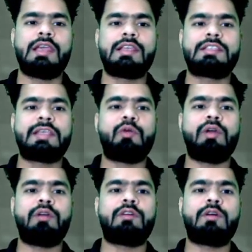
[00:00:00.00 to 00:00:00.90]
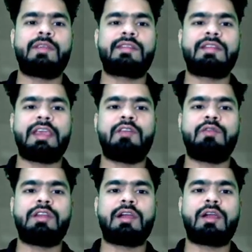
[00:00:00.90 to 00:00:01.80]
Singular verb is taken
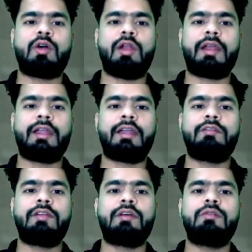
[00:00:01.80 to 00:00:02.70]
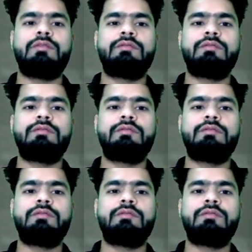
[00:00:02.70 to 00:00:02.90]
with a collective noun.